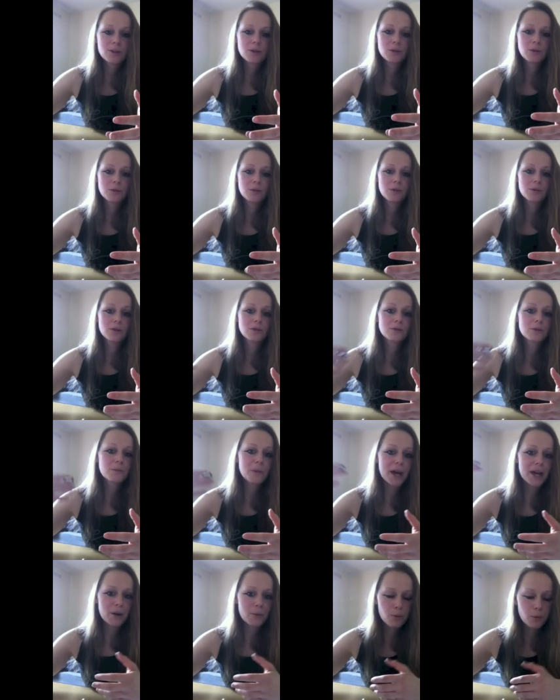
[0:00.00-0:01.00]
to, not to
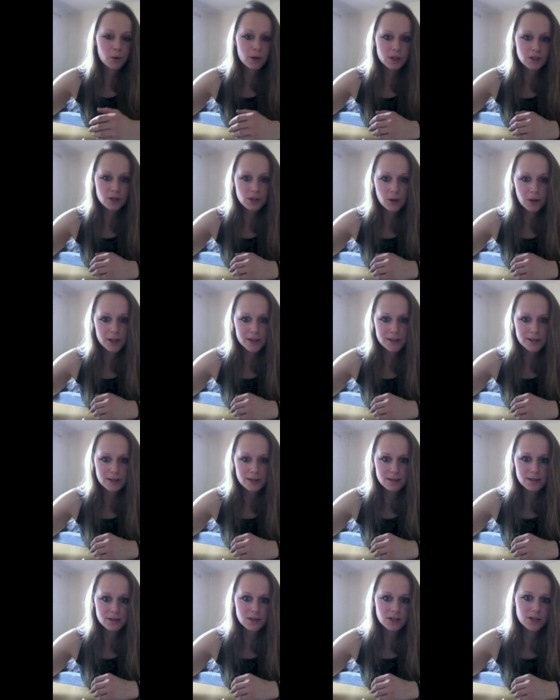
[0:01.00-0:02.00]
make poor
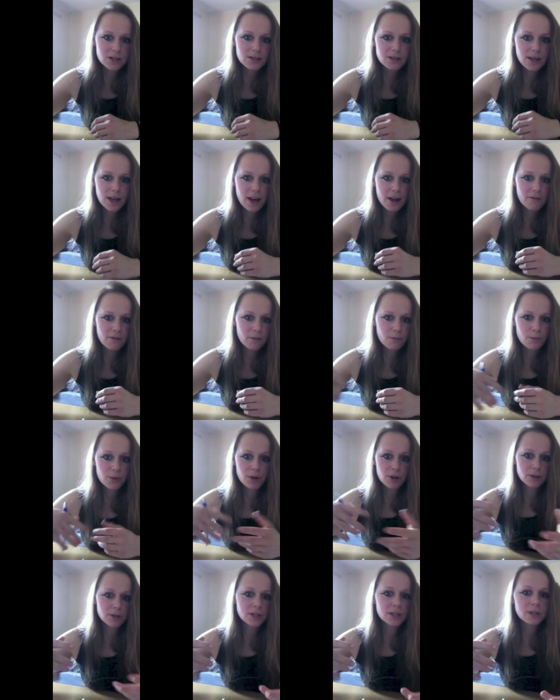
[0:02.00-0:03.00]
choices, just have a
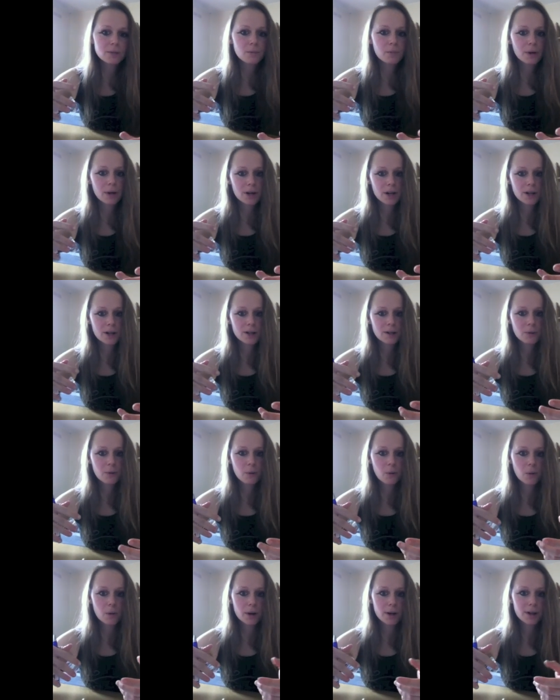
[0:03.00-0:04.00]
protein bar
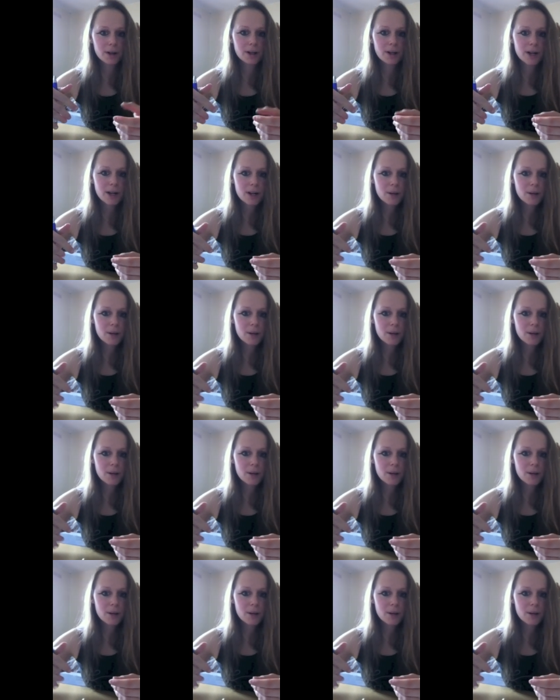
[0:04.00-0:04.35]
or